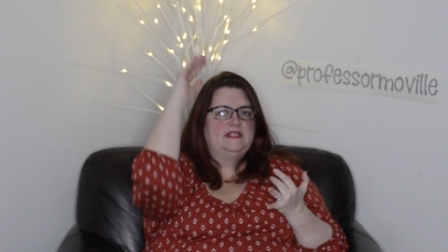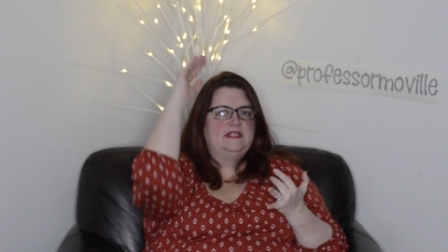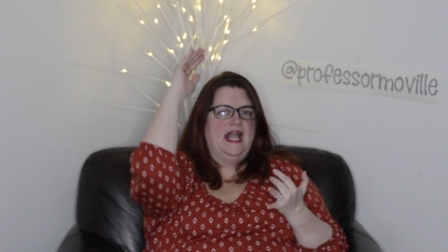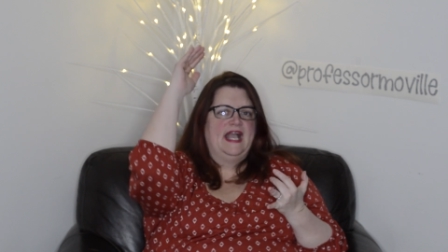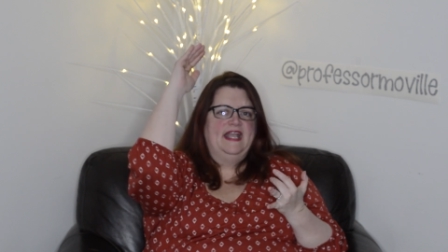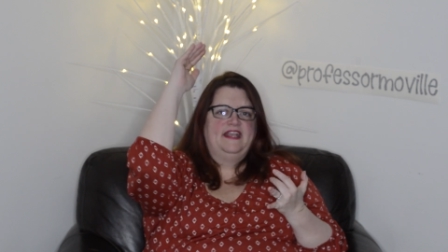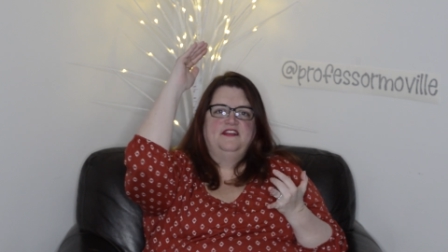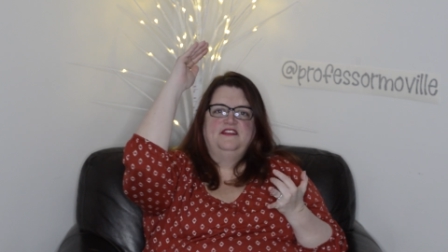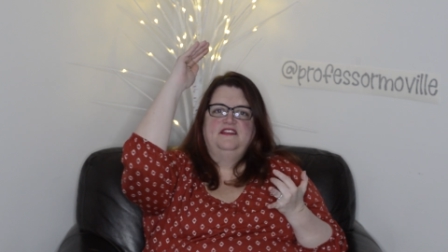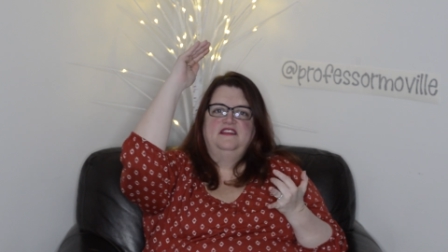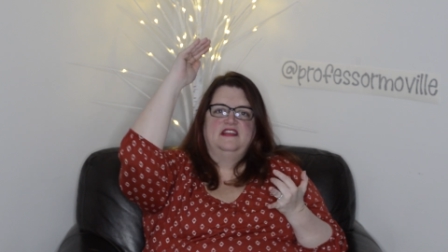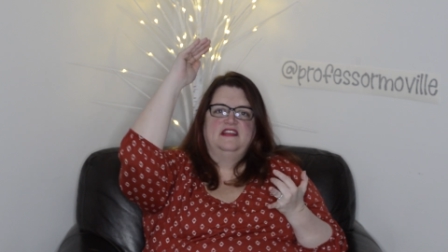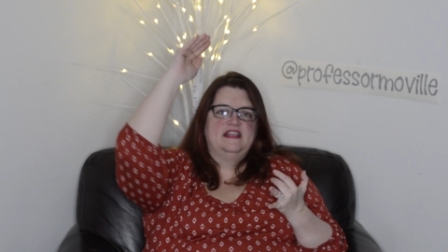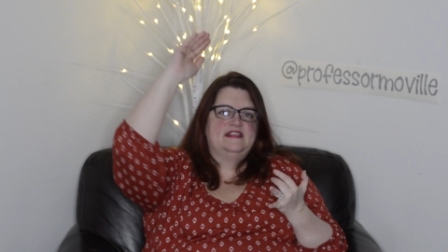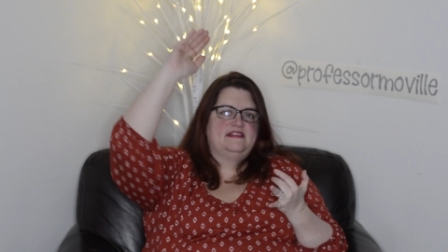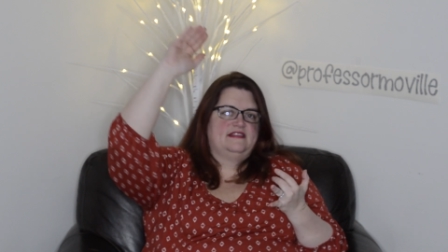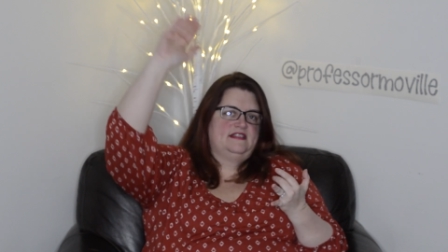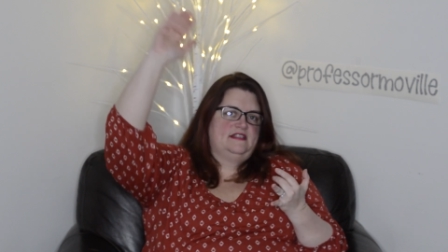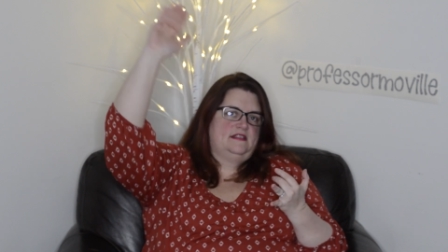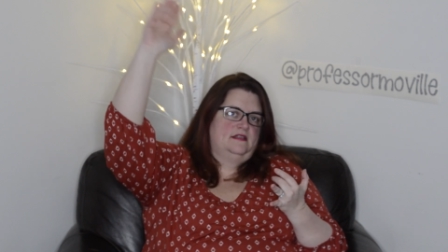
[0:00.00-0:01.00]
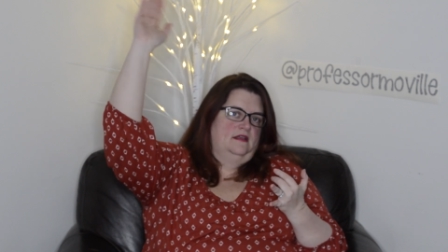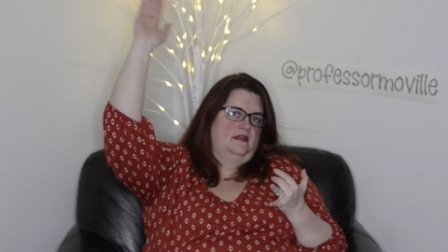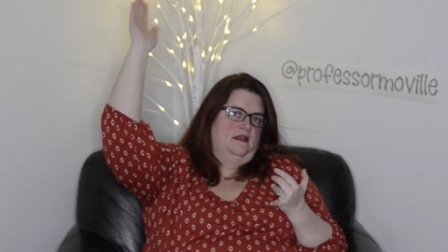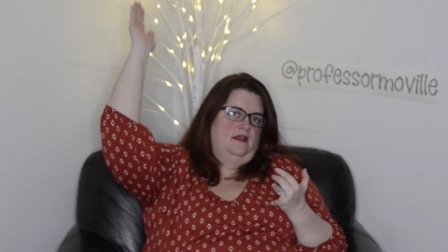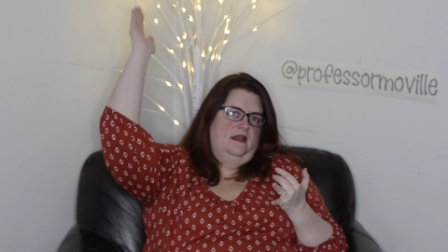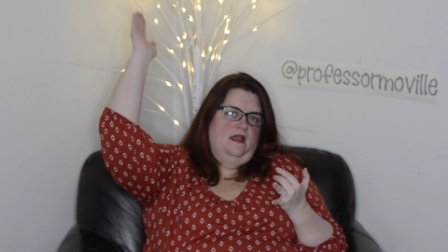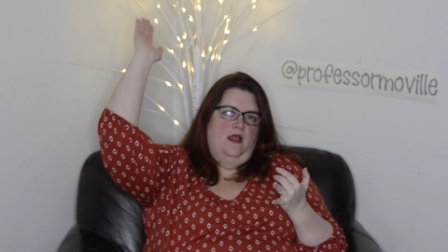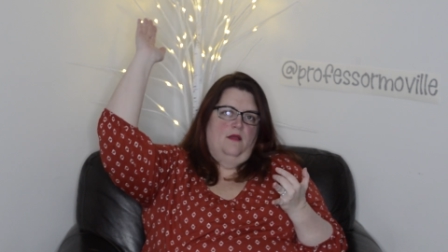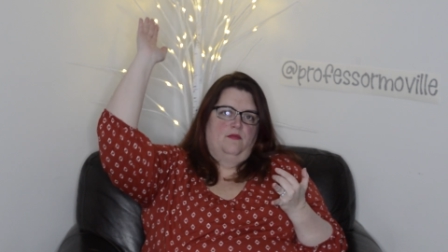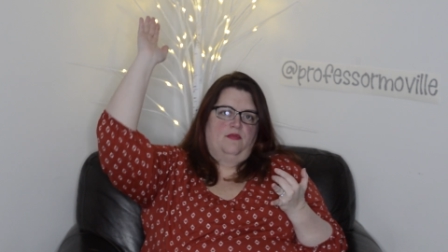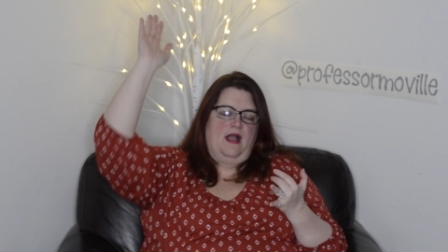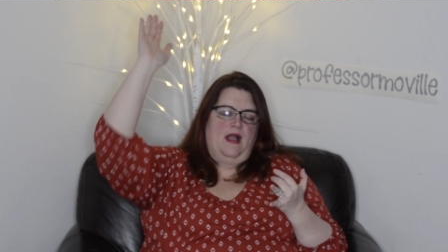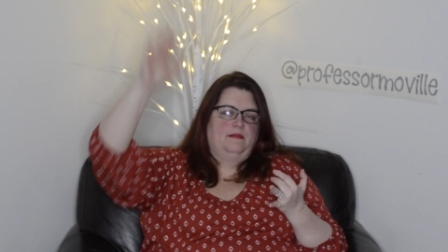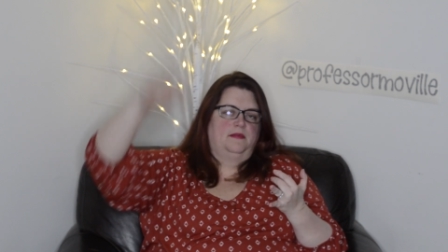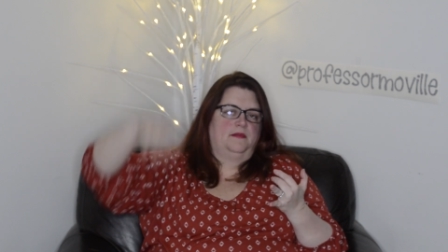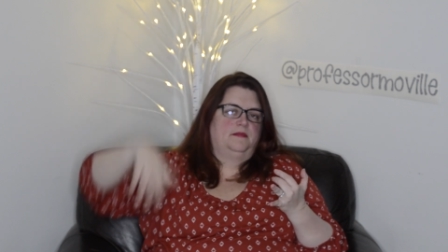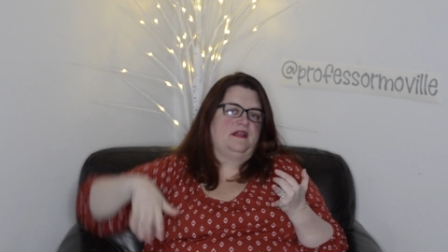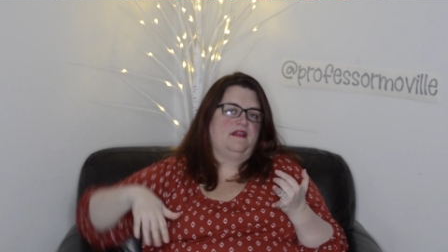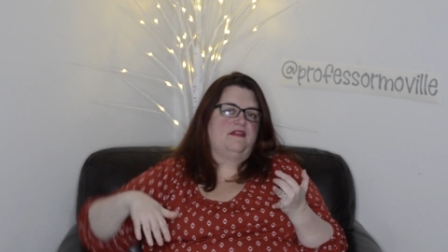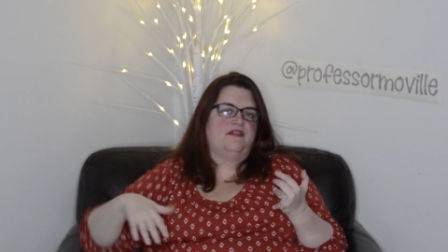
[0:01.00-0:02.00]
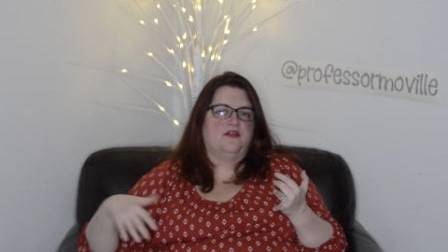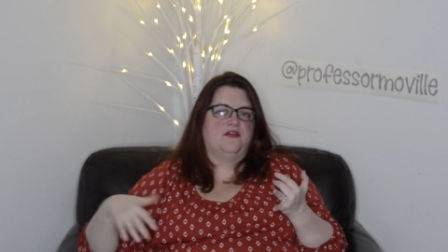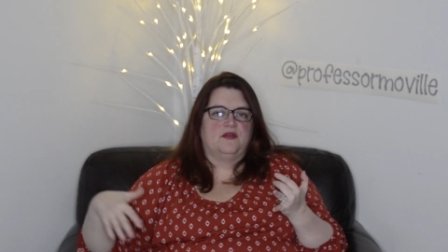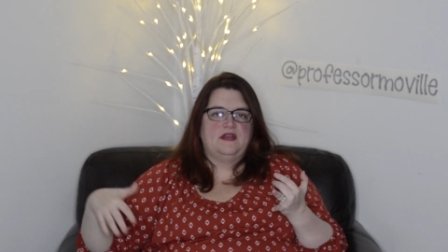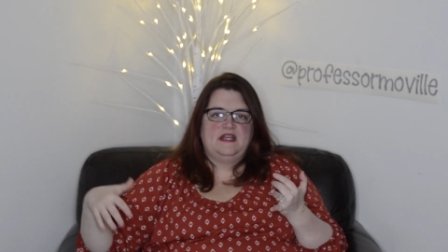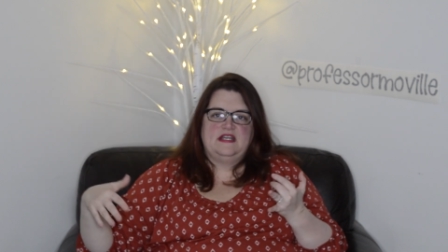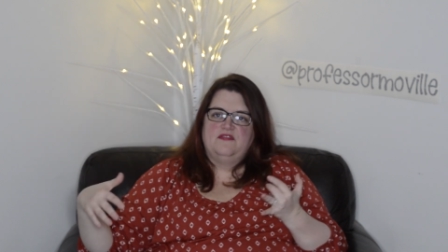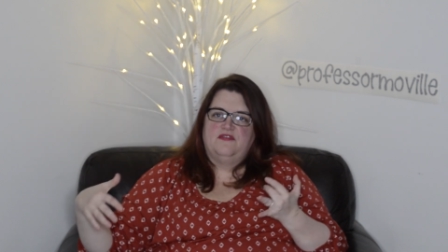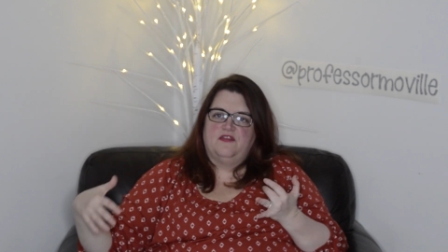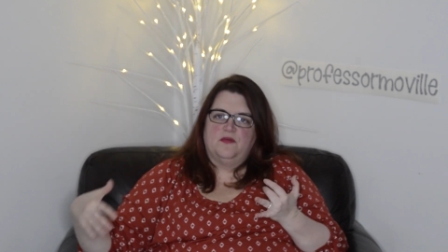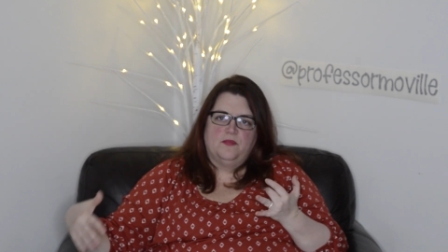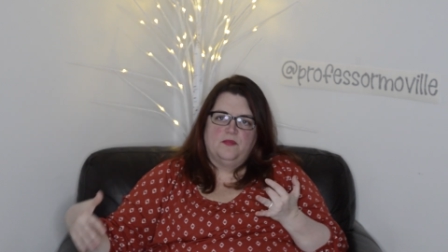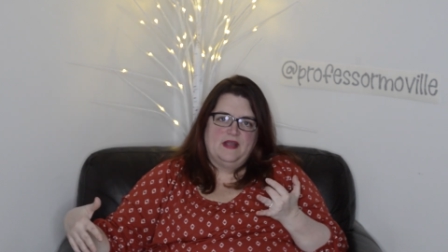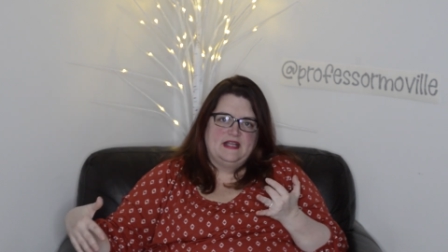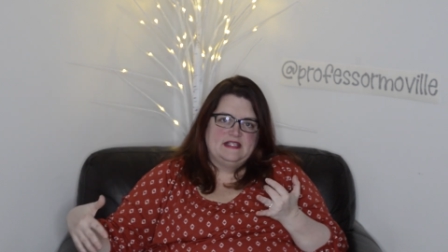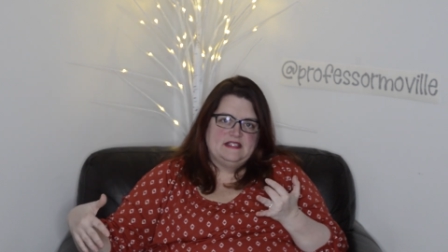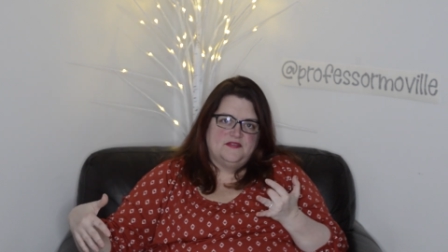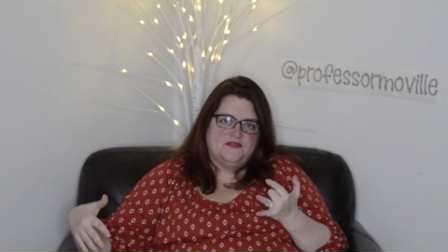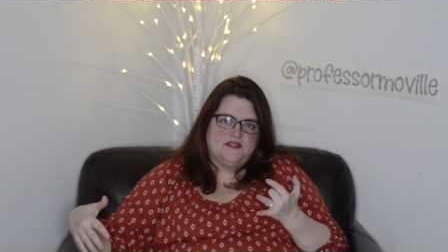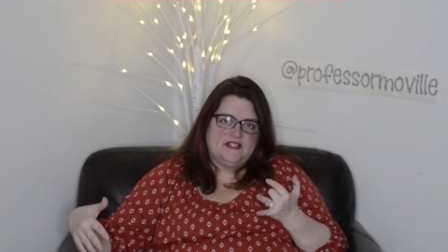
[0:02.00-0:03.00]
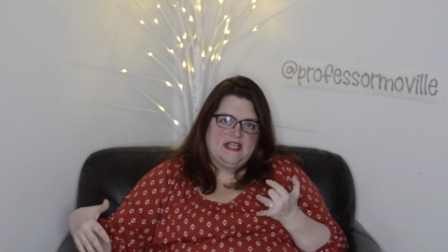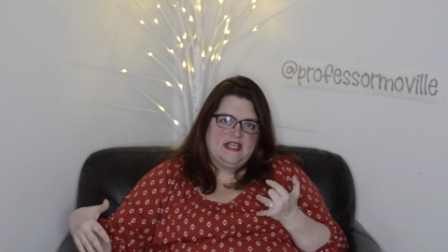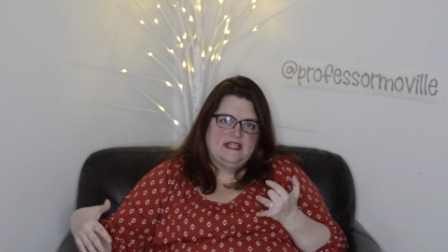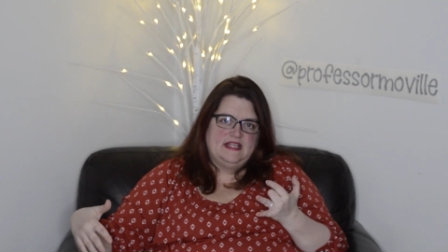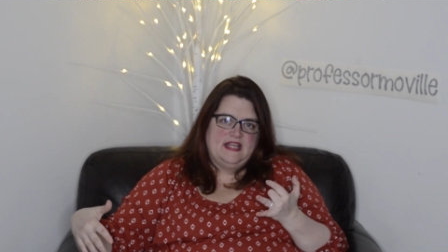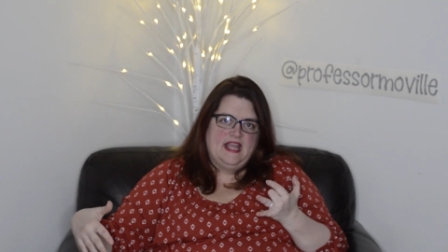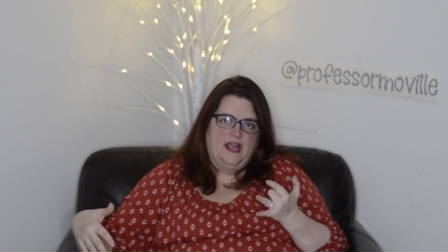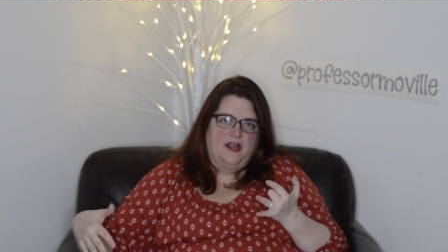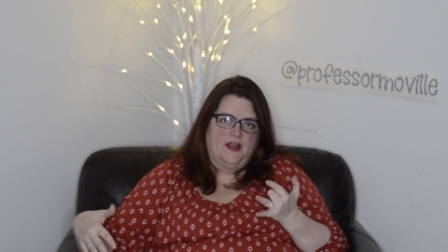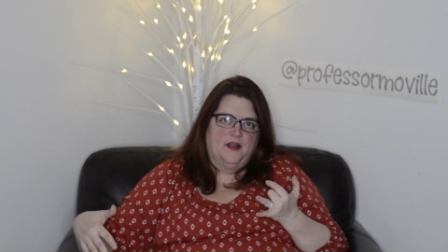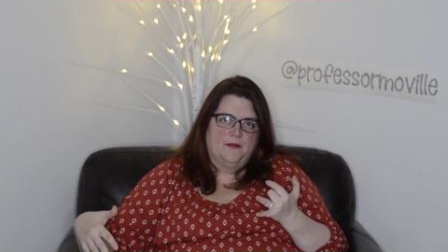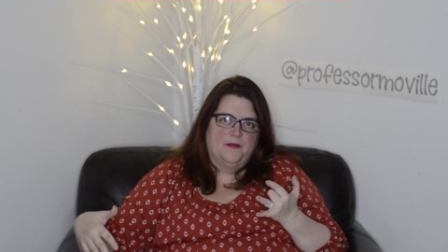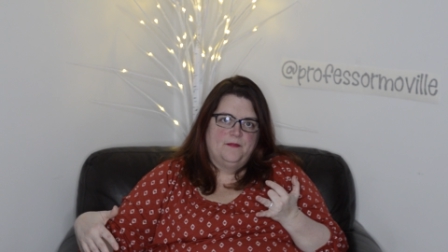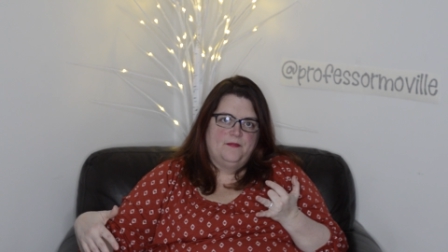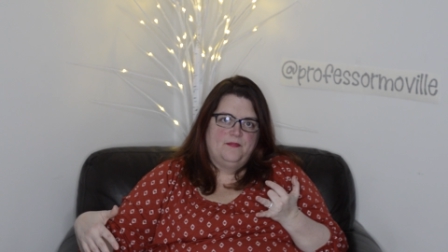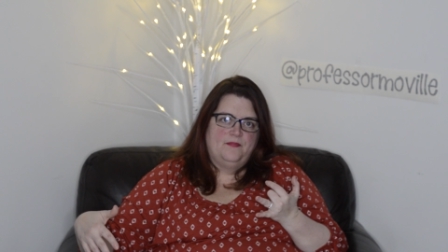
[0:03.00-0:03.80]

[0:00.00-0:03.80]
I could list probably 30 different brands of skincare.